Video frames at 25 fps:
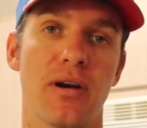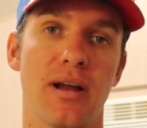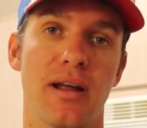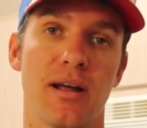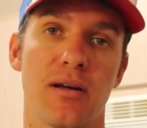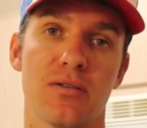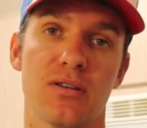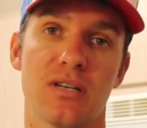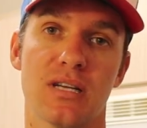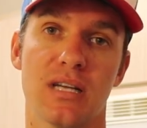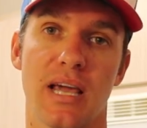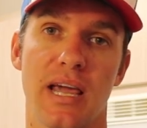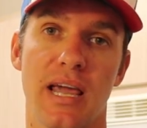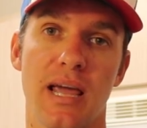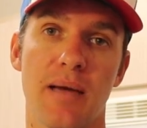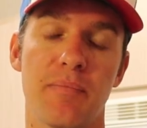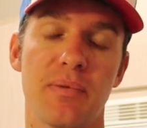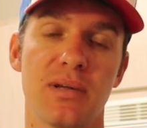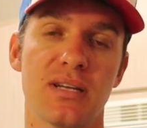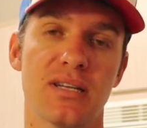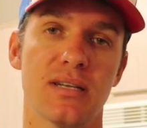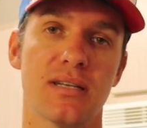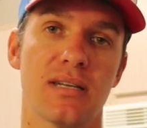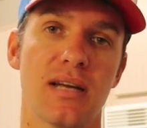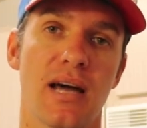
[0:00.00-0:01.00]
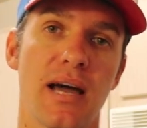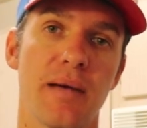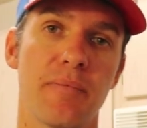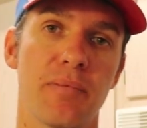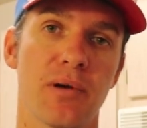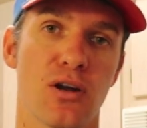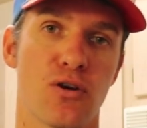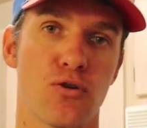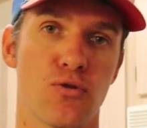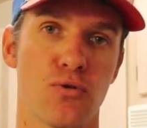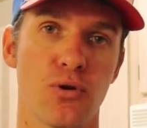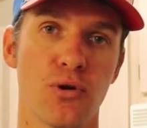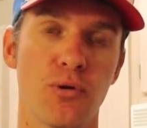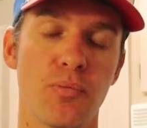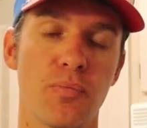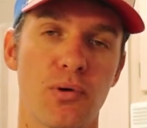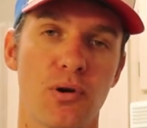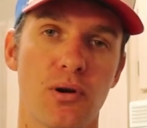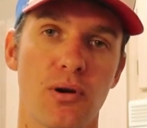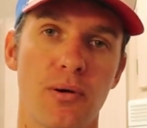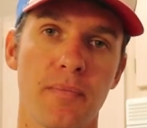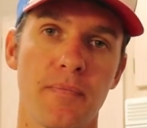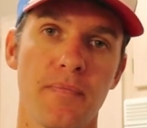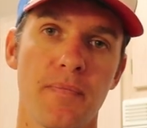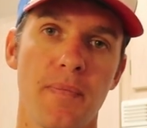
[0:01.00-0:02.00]
Now scamp is a type of
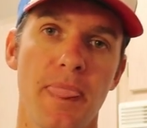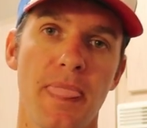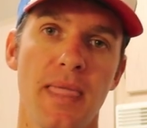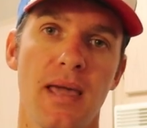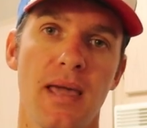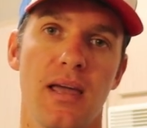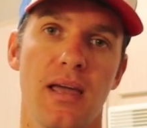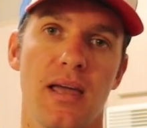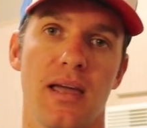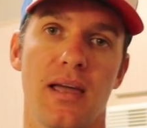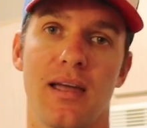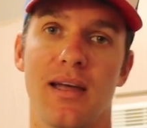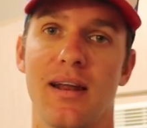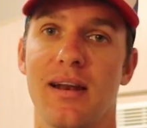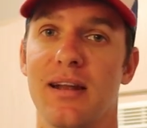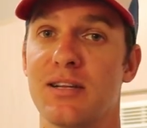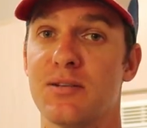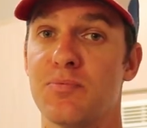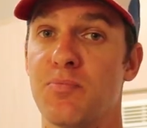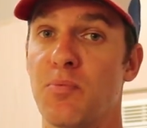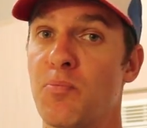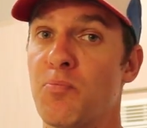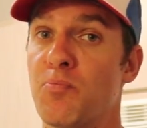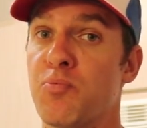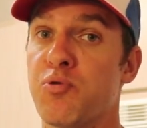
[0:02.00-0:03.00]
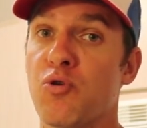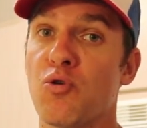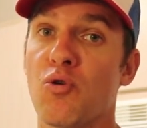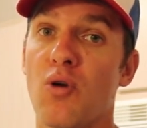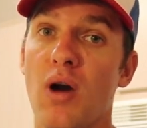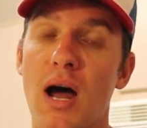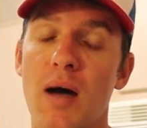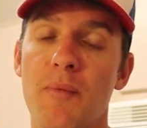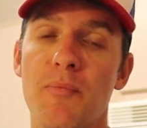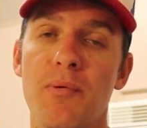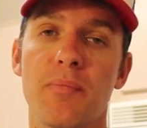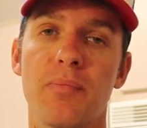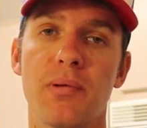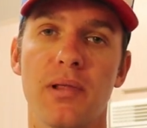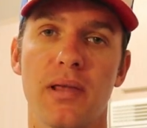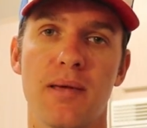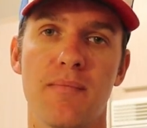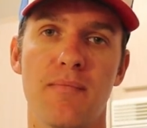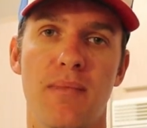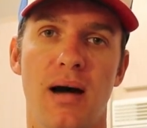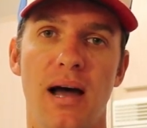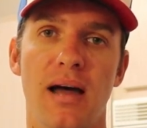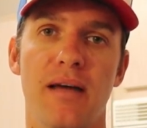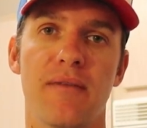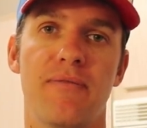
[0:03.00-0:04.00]
grouper and it's probably
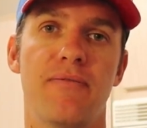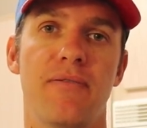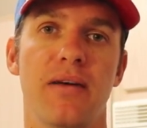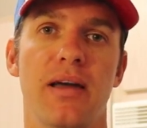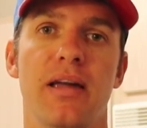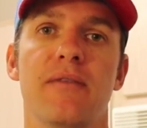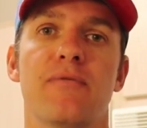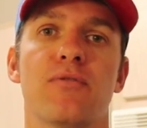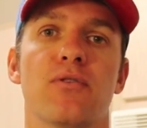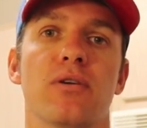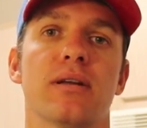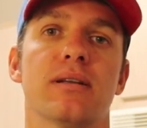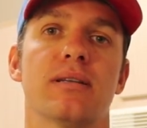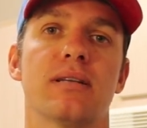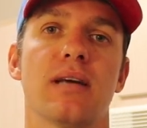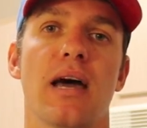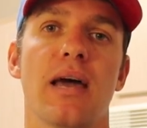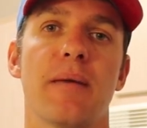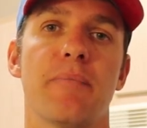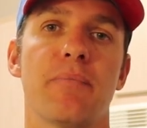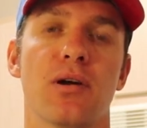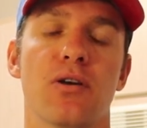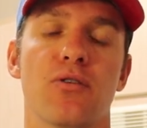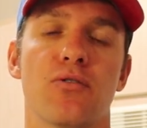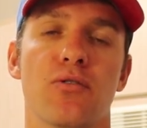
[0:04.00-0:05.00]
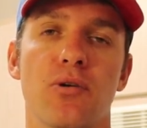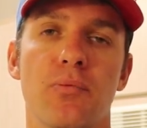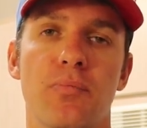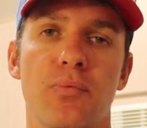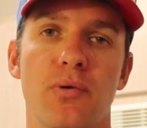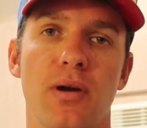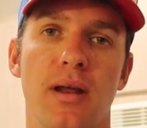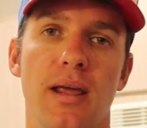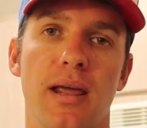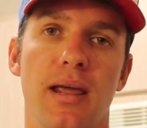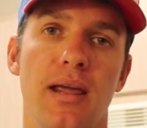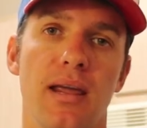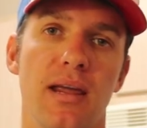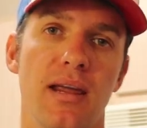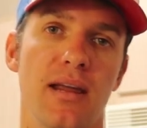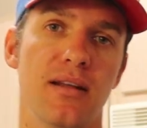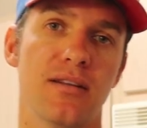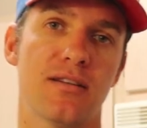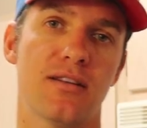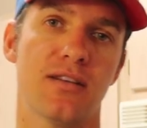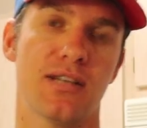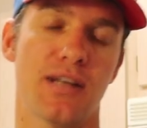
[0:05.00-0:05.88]
my favorite type of grouper to eat.